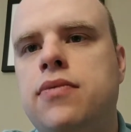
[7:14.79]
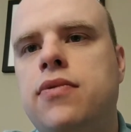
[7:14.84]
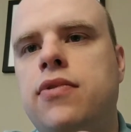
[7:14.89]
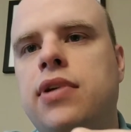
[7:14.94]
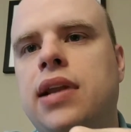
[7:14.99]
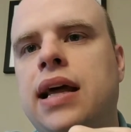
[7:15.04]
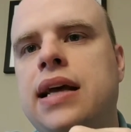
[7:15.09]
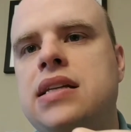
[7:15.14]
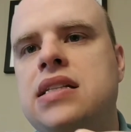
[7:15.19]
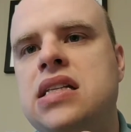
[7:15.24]

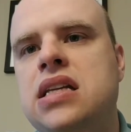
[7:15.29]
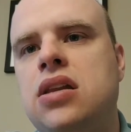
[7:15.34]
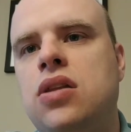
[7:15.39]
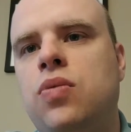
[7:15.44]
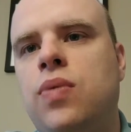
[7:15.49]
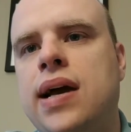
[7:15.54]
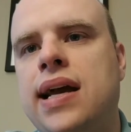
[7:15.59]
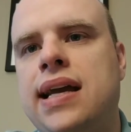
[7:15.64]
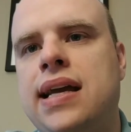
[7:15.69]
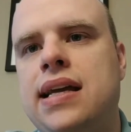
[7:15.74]
relates to
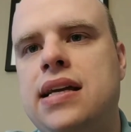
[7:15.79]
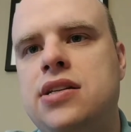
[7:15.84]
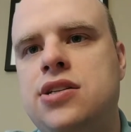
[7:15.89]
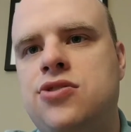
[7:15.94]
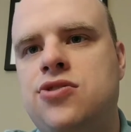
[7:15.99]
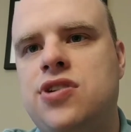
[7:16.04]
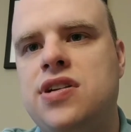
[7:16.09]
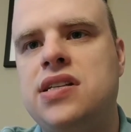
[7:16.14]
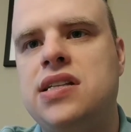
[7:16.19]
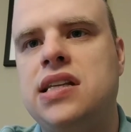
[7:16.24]
the way he
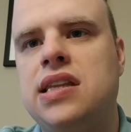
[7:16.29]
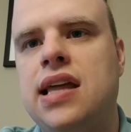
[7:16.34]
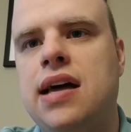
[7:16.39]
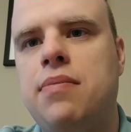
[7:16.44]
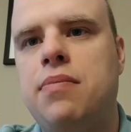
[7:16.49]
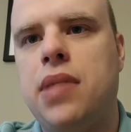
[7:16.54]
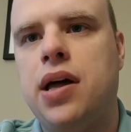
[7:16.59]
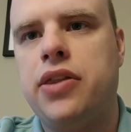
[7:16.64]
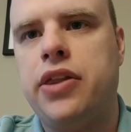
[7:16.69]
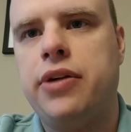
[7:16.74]
has treated
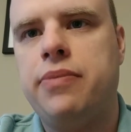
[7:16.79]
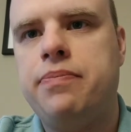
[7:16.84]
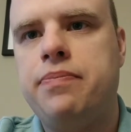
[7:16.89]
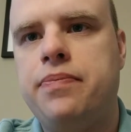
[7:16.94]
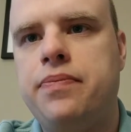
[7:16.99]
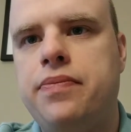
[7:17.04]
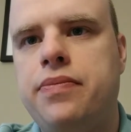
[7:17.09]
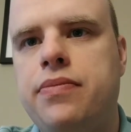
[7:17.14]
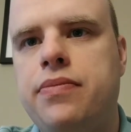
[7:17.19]
their mother.